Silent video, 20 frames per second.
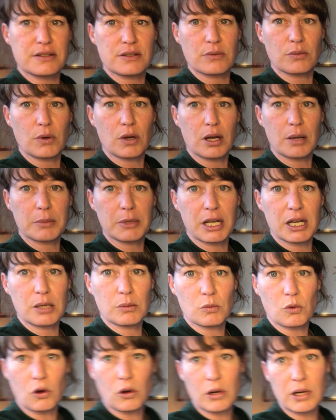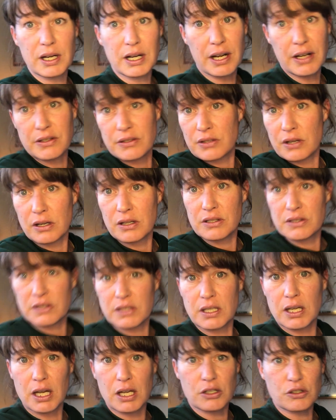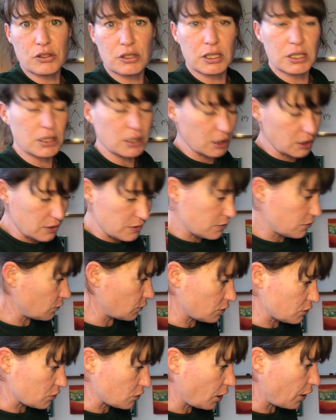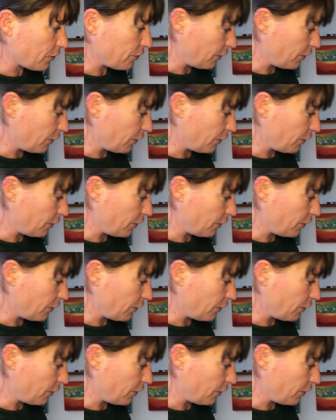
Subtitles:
well, I'm getting more organized mess. It's not